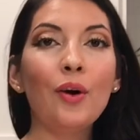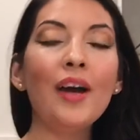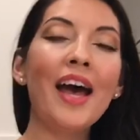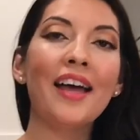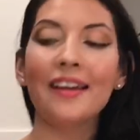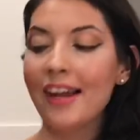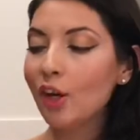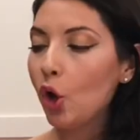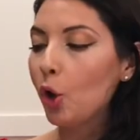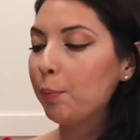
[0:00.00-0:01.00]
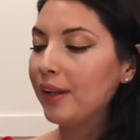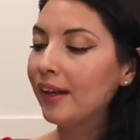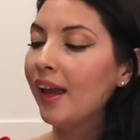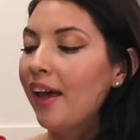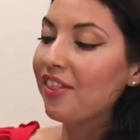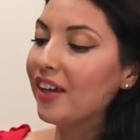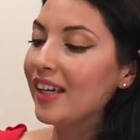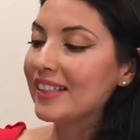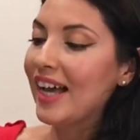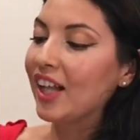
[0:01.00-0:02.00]
go ahead and open the
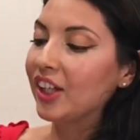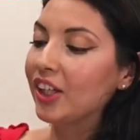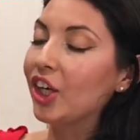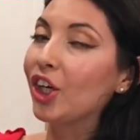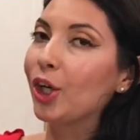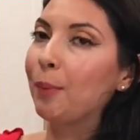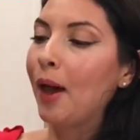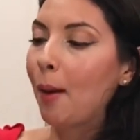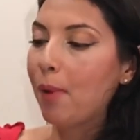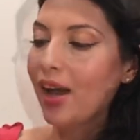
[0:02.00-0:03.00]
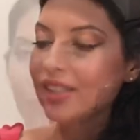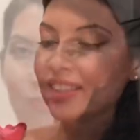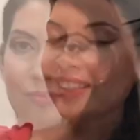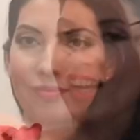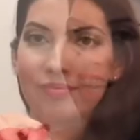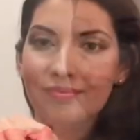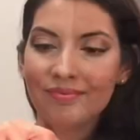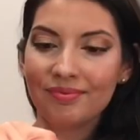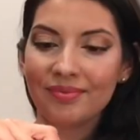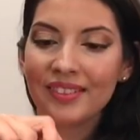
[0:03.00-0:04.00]
Italian herb pasta sauce.
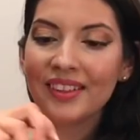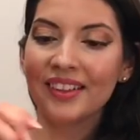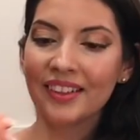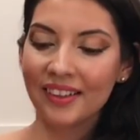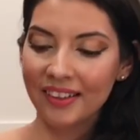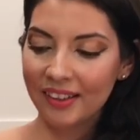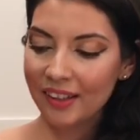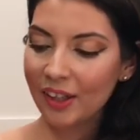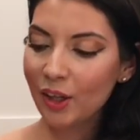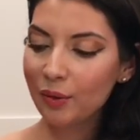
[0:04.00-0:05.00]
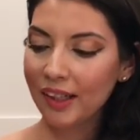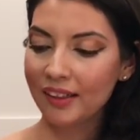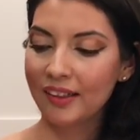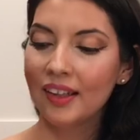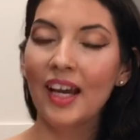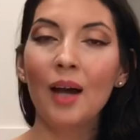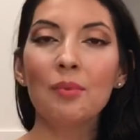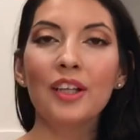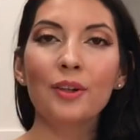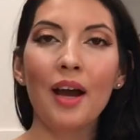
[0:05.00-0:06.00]
Okay, I'm
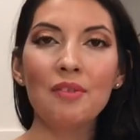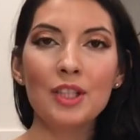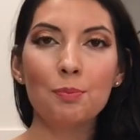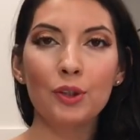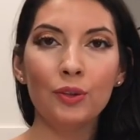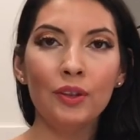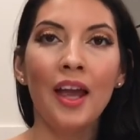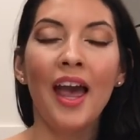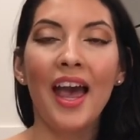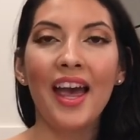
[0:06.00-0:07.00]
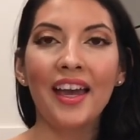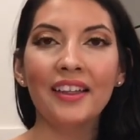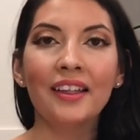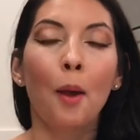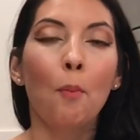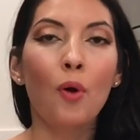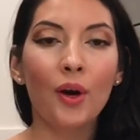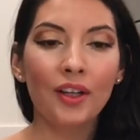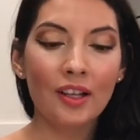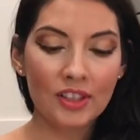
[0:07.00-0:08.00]
going to grab a spoon and
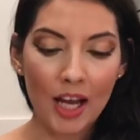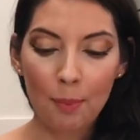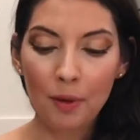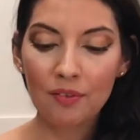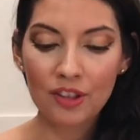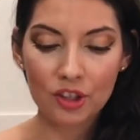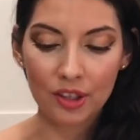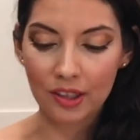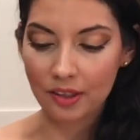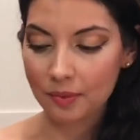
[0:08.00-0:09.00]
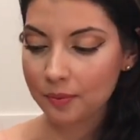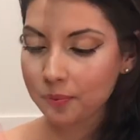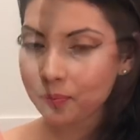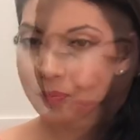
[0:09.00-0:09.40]
pour it on top of the chicken.